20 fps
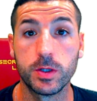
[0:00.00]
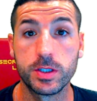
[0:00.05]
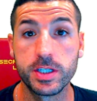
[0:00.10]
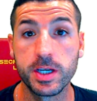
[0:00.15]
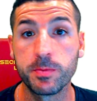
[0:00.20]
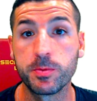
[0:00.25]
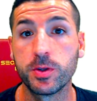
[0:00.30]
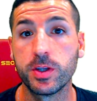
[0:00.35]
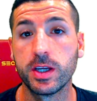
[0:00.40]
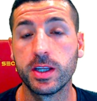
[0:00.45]

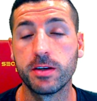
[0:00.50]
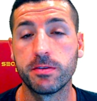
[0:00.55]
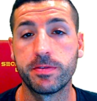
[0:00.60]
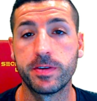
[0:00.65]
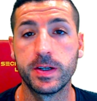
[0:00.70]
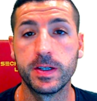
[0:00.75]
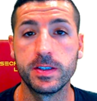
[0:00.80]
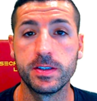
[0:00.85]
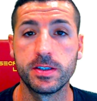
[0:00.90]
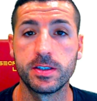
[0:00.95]
up data
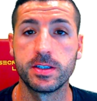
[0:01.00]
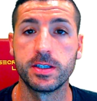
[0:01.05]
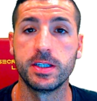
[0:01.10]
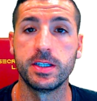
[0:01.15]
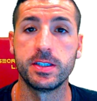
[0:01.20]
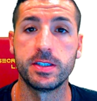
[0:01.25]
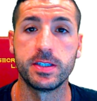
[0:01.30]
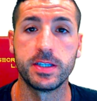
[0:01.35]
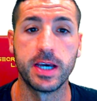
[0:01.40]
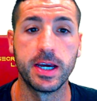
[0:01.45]
friends,
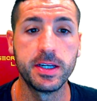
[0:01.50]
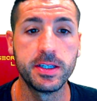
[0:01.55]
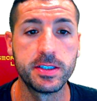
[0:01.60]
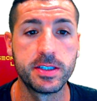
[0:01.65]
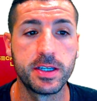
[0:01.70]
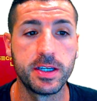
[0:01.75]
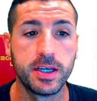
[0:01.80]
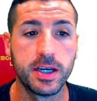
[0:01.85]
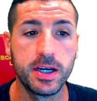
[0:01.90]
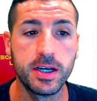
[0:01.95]
it's
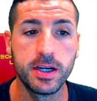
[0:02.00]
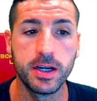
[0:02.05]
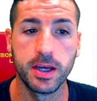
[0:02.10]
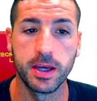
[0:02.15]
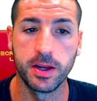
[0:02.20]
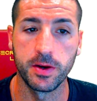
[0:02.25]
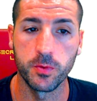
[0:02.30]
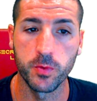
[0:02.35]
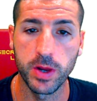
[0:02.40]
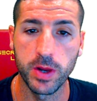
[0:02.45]
Yanis here
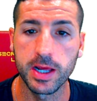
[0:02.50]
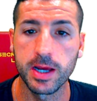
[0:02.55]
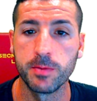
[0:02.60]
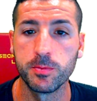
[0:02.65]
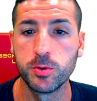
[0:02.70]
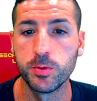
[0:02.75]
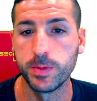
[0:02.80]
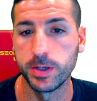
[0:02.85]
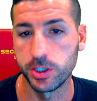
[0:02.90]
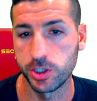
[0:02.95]
and
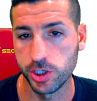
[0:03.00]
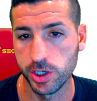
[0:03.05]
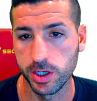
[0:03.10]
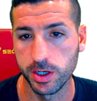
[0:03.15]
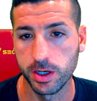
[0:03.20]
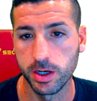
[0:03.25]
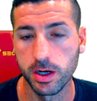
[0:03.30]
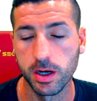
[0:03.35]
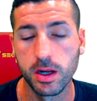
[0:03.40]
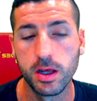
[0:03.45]
welcome to my
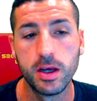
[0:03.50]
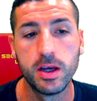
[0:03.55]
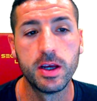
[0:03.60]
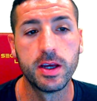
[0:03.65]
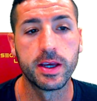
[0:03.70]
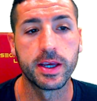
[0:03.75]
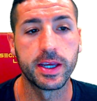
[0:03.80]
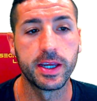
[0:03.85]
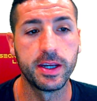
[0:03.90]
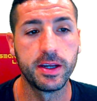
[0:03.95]
channel.
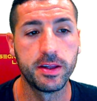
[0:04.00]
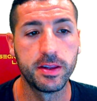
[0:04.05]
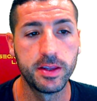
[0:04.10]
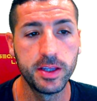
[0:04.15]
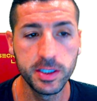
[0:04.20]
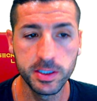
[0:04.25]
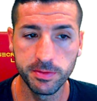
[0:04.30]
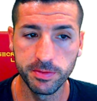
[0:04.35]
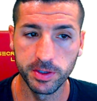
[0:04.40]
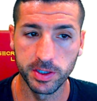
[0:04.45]
In
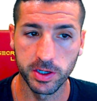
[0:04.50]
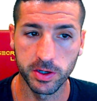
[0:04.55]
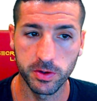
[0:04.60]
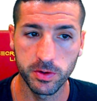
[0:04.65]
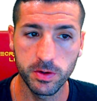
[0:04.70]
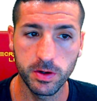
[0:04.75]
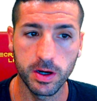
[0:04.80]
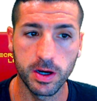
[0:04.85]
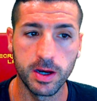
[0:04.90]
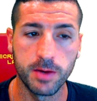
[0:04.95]
this
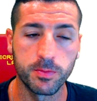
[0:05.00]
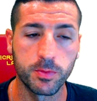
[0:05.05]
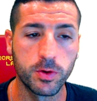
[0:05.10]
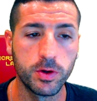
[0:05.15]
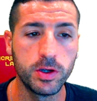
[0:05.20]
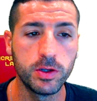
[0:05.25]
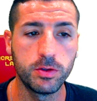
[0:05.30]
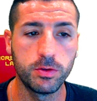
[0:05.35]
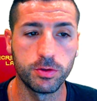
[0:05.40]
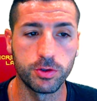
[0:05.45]
video, I'm
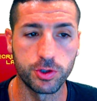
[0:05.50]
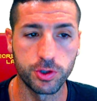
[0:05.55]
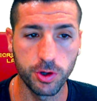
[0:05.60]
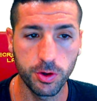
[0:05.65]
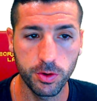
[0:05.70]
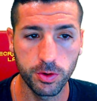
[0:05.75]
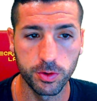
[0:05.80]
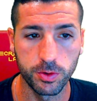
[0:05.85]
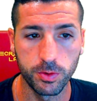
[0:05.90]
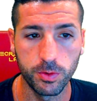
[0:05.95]
going to
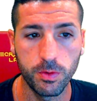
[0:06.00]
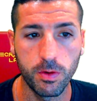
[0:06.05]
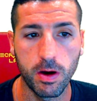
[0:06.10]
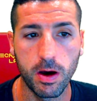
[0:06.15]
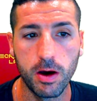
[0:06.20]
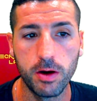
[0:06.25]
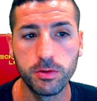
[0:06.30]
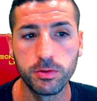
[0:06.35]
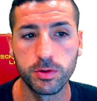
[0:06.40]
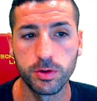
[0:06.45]
show you
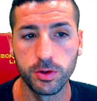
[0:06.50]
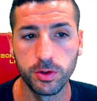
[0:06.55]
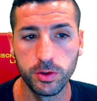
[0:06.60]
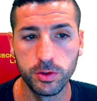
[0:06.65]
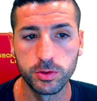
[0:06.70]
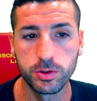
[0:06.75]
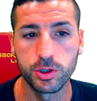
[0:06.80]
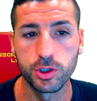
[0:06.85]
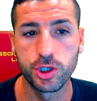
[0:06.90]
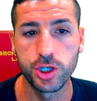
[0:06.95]
how to
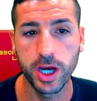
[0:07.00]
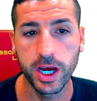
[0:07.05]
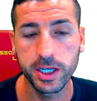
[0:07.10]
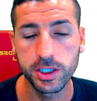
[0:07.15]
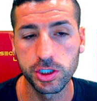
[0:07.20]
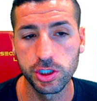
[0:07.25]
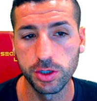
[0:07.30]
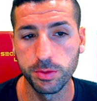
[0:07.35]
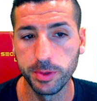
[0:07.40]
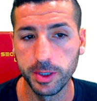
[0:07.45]
use
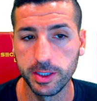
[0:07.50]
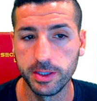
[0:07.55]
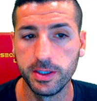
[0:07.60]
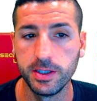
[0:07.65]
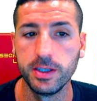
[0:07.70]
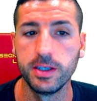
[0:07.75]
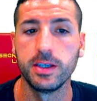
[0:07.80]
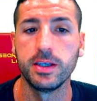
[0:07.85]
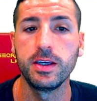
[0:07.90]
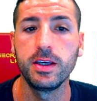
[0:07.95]

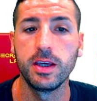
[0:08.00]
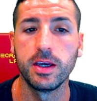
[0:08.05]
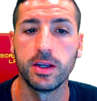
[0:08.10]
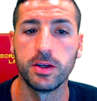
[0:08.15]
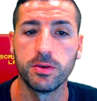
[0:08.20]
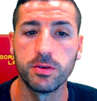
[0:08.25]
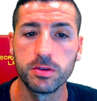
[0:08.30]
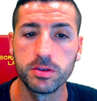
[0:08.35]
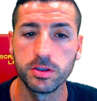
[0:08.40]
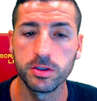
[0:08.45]
ChatGPT
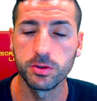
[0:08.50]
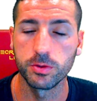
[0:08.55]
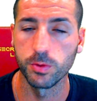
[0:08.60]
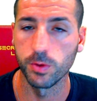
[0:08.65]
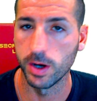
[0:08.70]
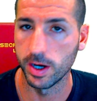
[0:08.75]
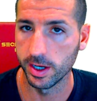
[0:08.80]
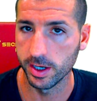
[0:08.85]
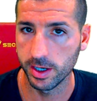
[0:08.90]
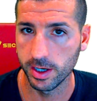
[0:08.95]
in order
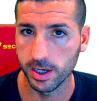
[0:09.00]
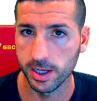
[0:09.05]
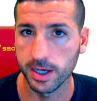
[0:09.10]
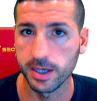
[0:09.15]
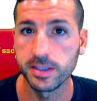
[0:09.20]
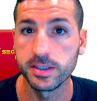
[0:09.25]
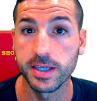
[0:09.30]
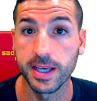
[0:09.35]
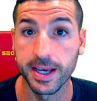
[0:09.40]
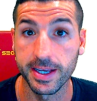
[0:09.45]
to
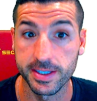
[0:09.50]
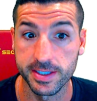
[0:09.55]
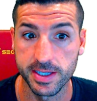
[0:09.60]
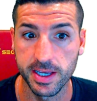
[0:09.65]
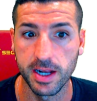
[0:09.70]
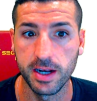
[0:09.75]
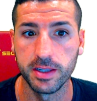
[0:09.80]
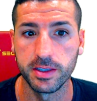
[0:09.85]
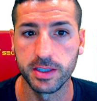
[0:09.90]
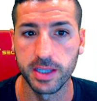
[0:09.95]
analyze
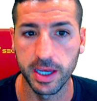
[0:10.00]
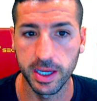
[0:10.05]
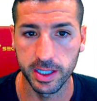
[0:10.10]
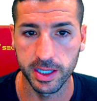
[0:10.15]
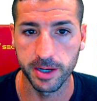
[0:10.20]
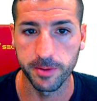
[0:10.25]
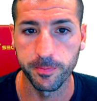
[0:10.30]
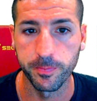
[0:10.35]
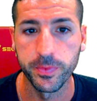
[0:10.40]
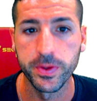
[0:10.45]
Excel
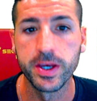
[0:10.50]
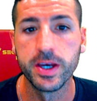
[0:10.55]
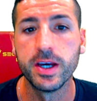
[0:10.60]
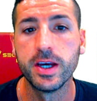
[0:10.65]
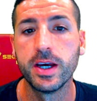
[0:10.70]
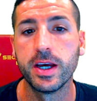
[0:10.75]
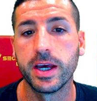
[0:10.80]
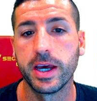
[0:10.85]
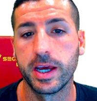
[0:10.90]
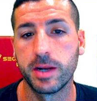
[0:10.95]
data.
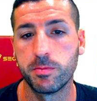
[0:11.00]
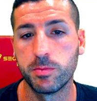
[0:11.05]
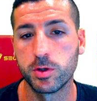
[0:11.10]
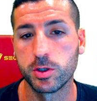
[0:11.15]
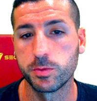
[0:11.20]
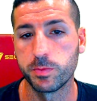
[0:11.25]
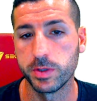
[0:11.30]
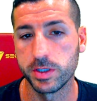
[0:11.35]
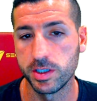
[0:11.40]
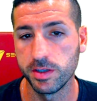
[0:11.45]
And more
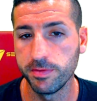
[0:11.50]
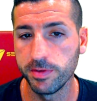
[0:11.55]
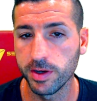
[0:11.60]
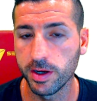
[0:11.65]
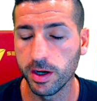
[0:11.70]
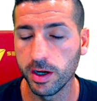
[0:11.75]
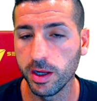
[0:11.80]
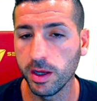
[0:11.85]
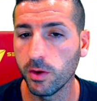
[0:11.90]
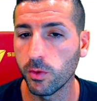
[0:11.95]

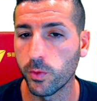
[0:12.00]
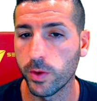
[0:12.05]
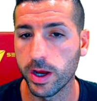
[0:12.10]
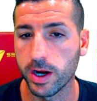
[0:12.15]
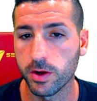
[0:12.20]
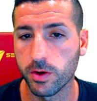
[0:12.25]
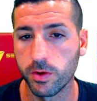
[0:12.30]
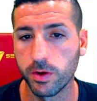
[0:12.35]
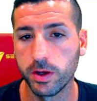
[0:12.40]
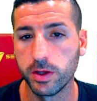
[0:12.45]
specifically, we
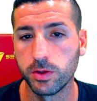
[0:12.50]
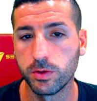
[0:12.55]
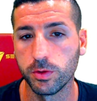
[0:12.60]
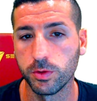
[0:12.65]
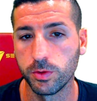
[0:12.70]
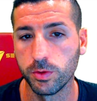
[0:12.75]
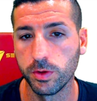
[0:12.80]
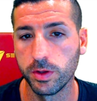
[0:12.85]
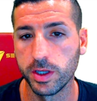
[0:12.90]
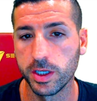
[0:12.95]
are going to
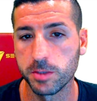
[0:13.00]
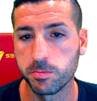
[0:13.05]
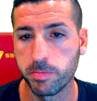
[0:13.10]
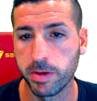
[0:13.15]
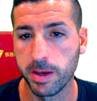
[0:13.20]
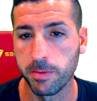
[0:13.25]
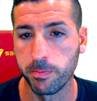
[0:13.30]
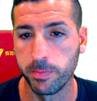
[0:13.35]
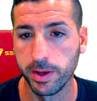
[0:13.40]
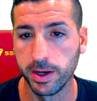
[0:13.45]
do this
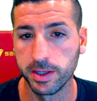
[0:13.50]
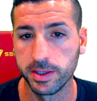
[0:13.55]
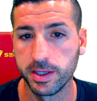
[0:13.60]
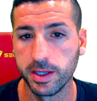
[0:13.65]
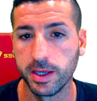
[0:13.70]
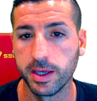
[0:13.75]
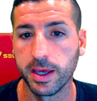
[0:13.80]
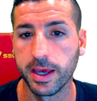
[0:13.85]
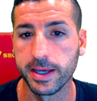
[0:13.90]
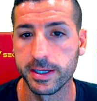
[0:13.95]
by
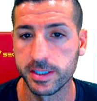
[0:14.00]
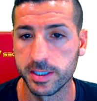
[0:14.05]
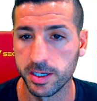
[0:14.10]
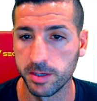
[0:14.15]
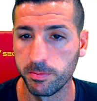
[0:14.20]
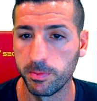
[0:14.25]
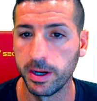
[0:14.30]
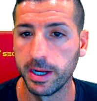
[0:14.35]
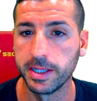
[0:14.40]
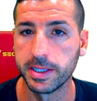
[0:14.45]
building a
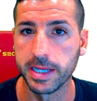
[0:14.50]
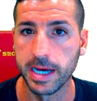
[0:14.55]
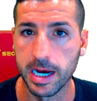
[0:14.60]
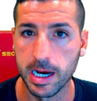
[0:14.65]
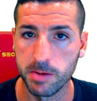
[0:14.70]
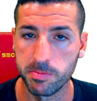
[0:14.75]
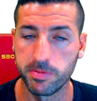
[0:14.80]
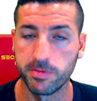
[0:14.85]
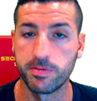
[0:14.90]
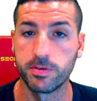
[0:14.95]
Streamlit
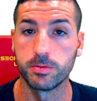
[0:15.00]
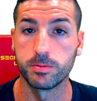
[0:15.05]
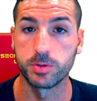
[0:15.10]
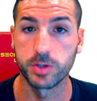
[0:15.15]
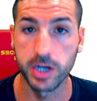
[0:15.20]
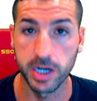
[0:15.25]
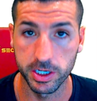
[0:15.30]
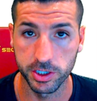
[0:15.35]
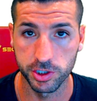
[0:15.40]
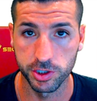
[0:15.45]
app from
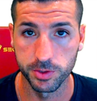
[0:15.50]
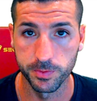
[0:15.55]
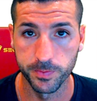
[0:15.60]
scratch.